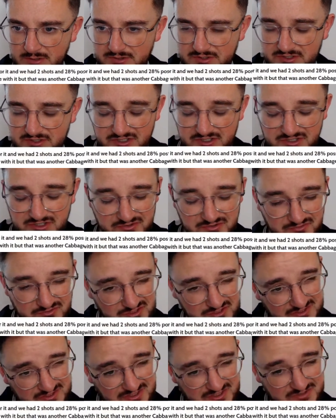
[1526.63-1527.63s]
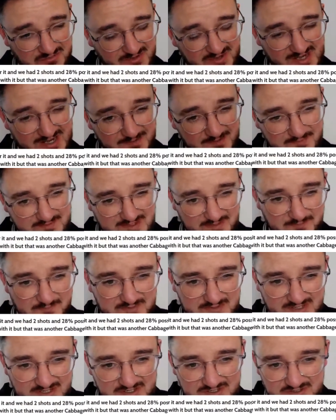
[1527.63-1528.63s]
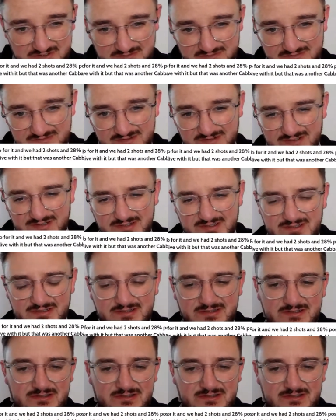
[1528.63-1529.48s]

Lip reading: Two shots and 28% possession. Ugh.